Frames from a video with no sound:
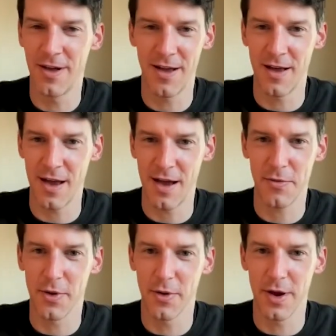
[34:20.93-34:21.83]
I, I have to
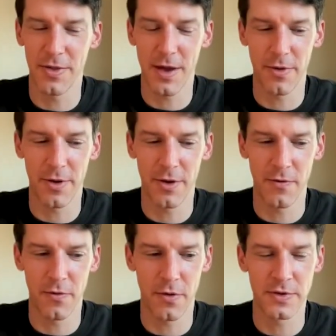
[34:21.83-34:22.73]
agree on that one. Of
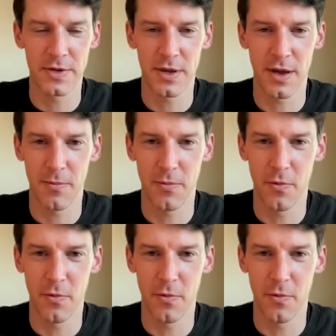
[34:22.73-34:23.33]
course, um,